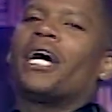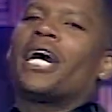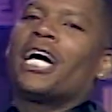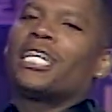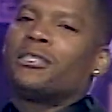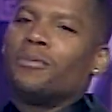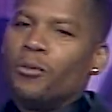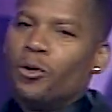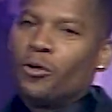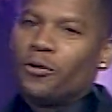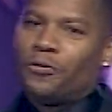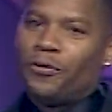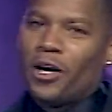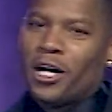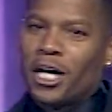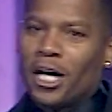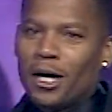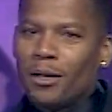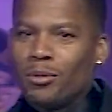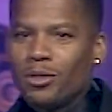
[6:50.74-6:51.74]
got to move the fuck
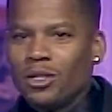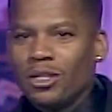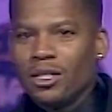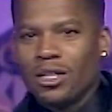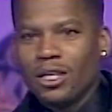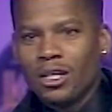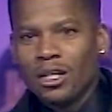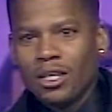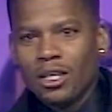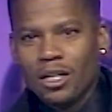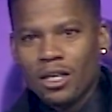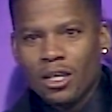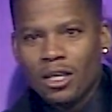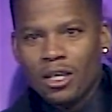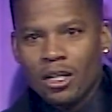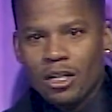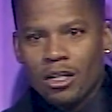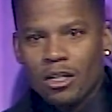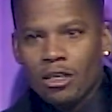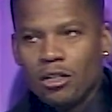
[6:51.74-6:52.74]
up.
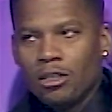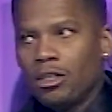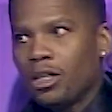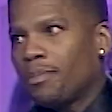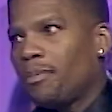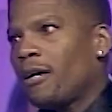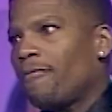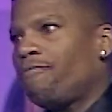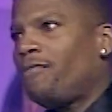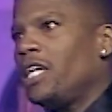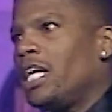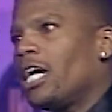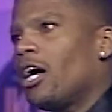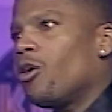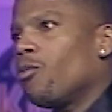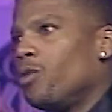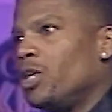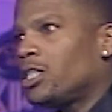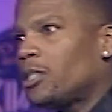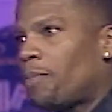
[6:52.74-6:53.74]
Look, my feet ain't gonna
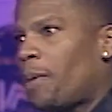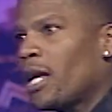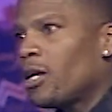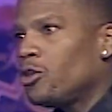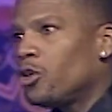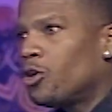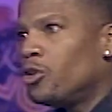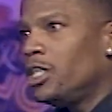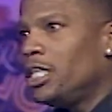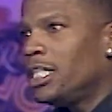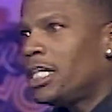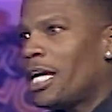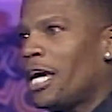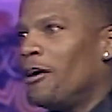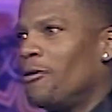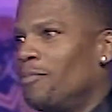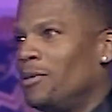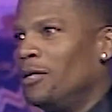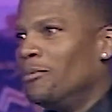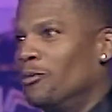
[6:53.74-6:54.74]
reach the pedal. You gonna need to help
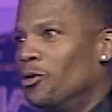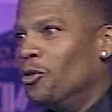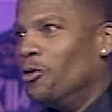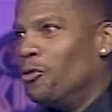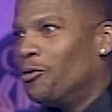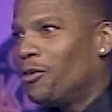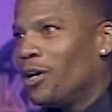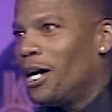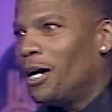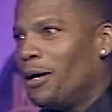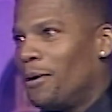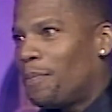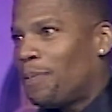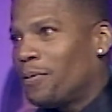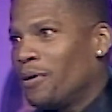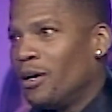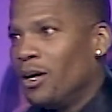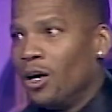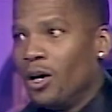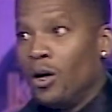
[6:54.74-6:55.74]
me move up.
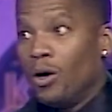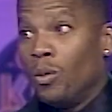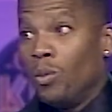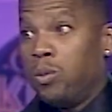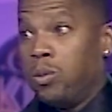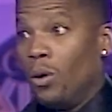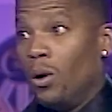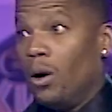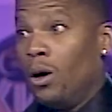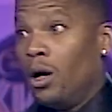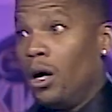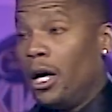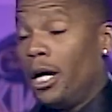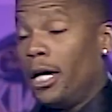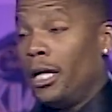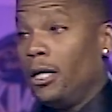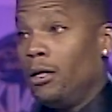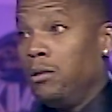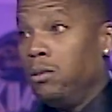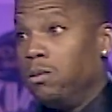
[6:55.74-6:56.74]

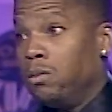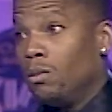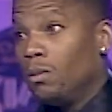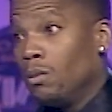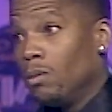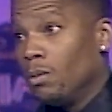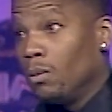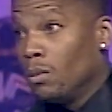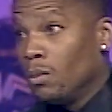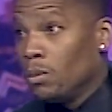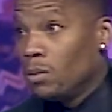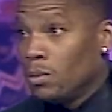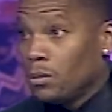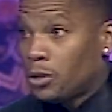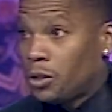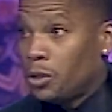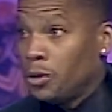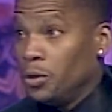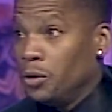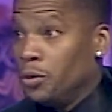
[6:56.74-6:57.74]
One,
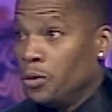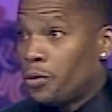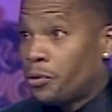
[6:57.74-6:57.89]
two,